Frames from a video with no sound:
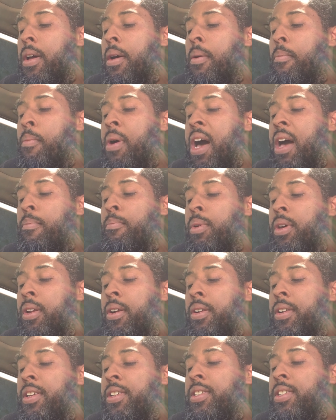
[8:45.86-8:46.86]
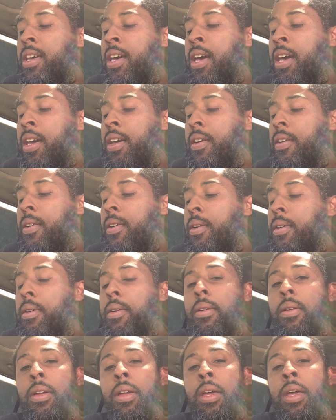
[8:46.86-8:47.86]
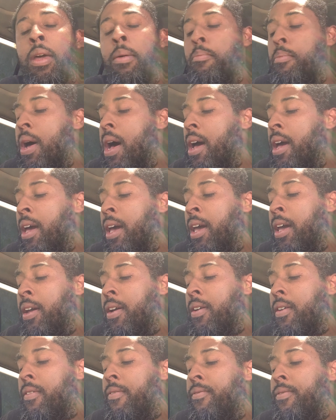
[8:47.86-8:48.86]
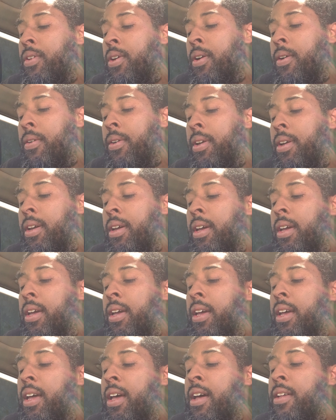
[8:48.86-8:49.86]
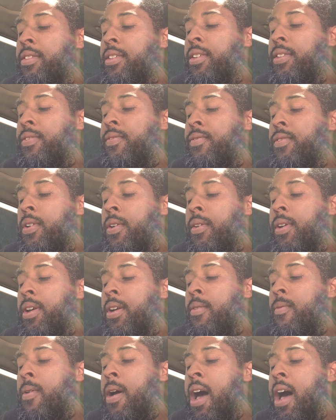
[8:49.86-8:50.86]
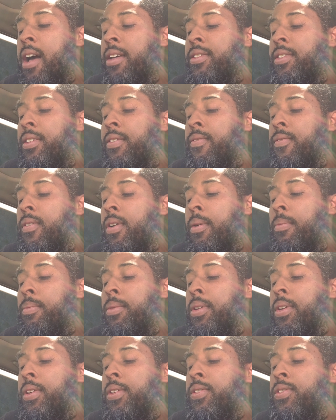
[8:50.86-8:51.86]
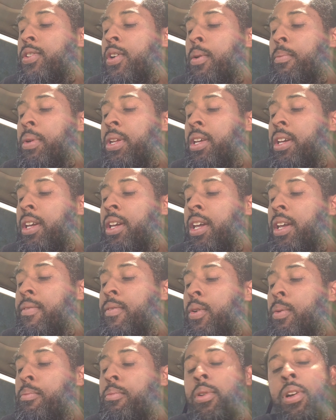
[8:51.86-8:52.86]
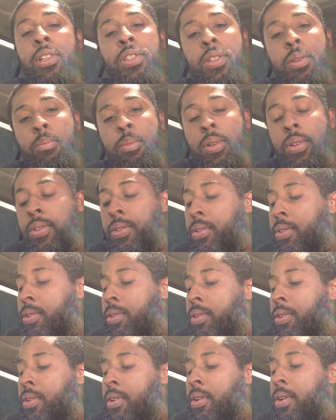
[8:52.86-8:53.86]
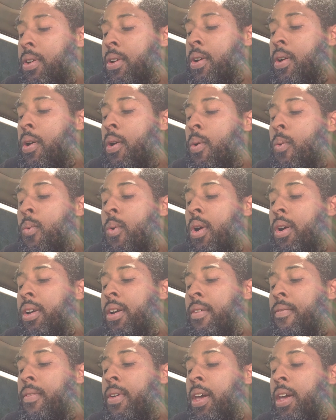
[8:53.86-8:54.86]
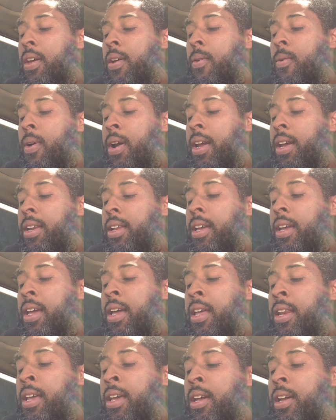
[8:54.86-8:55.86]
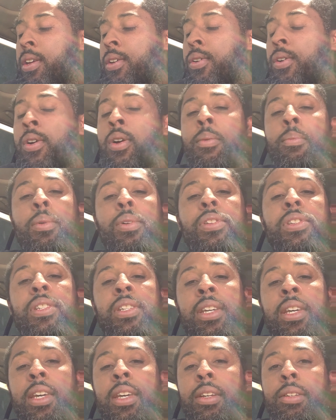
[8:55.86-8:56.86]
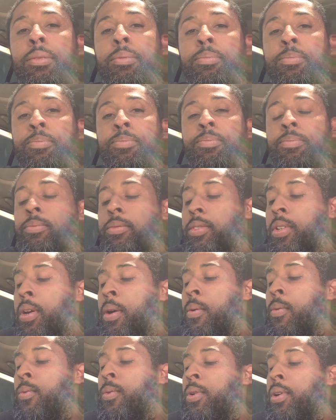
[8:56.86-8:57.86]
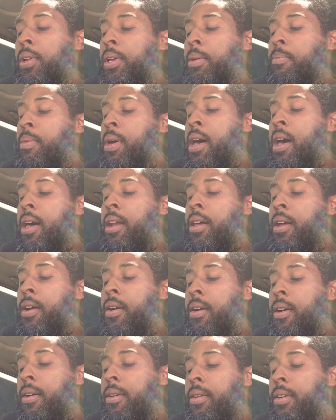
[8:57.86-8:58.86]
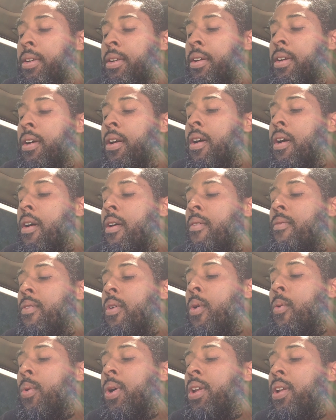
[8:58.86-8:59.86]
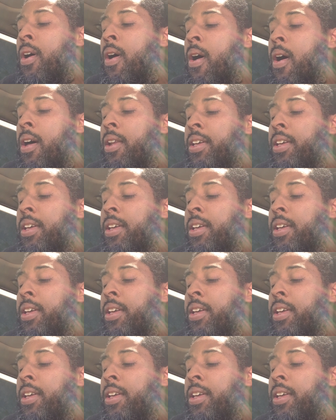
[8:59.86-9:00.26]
by bitterness anger, and by anger fury, and this fury arising from so many evil principles, work of a great and incurable sin, a really bad error. For when all